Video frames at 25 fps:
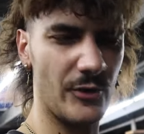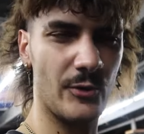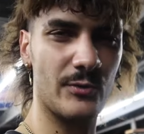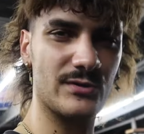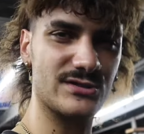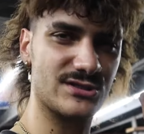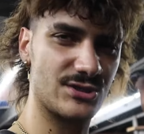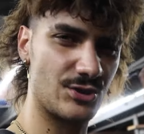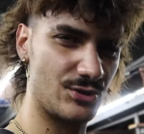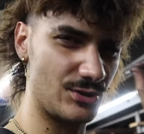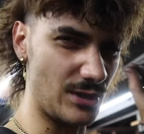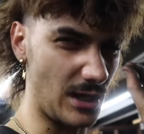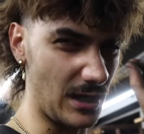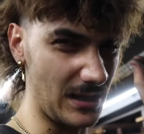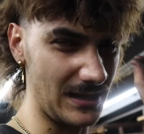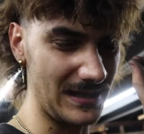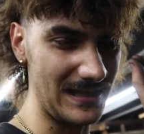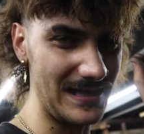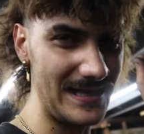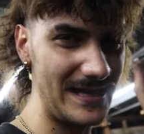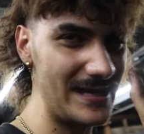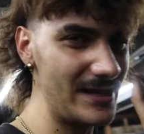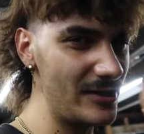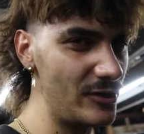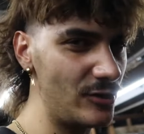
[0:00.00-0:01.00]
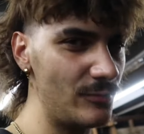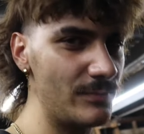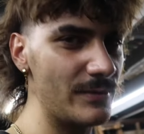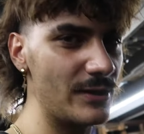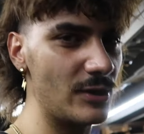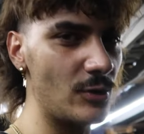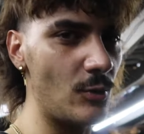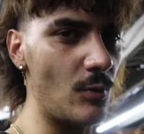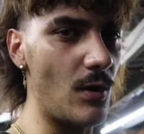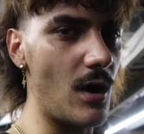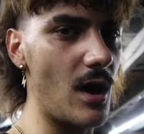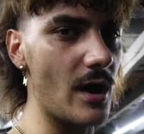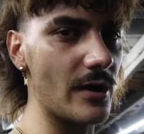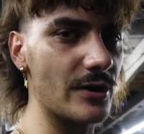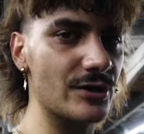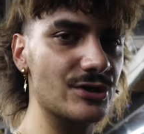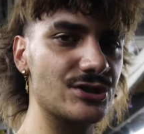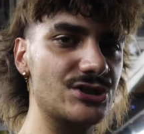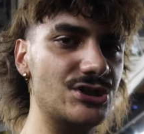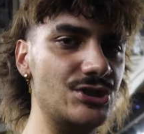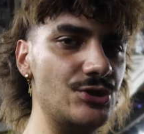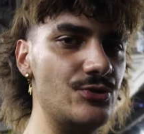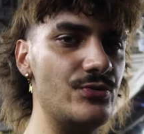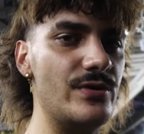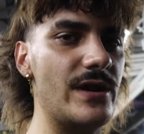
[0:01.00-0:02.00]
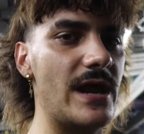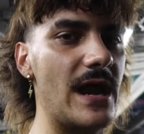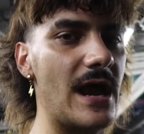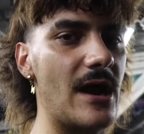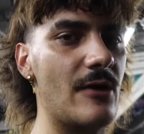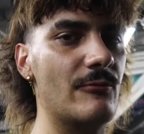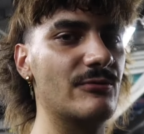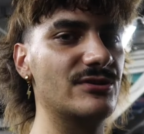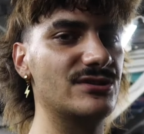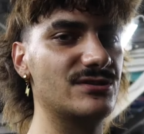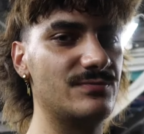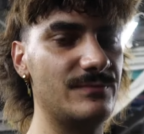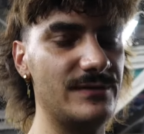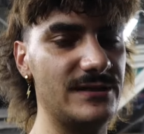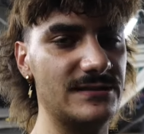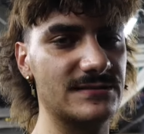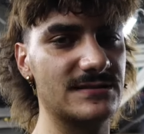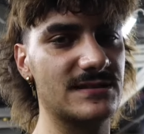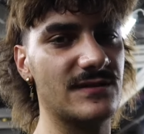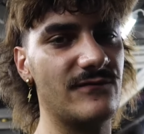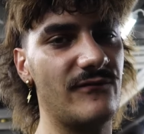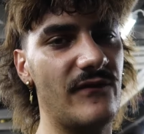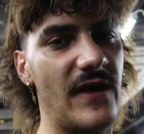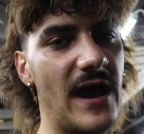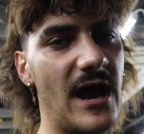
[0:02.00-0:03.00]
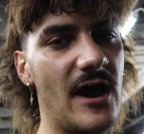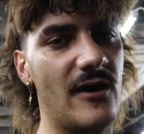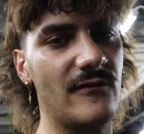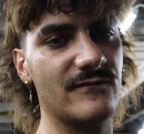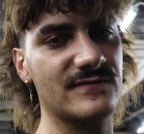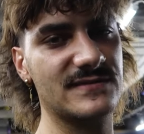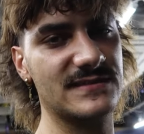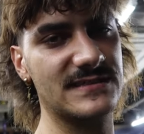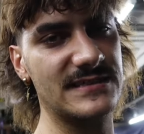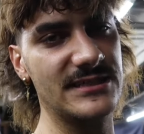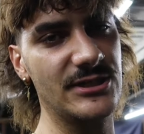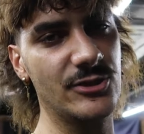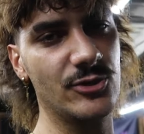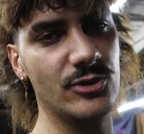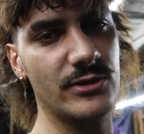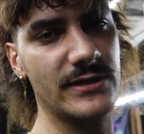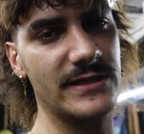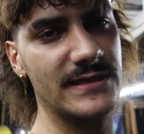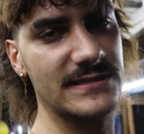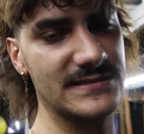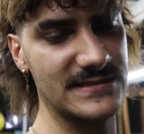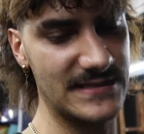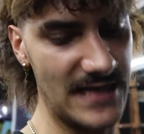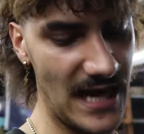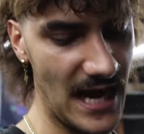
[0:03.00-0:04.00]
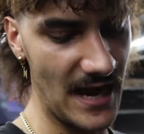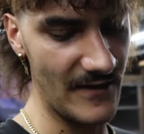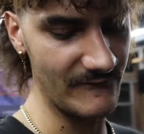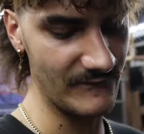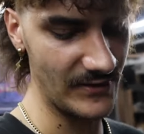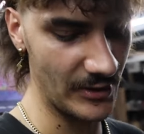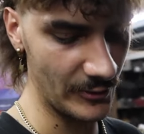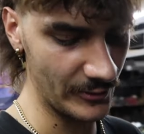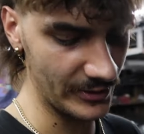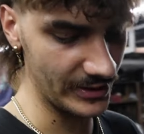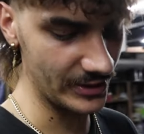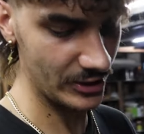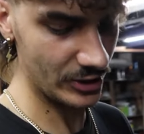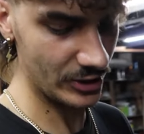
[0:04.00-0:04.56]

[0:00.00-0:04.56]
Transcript: there was a little bit of water shooting out, which means the valve seal is not very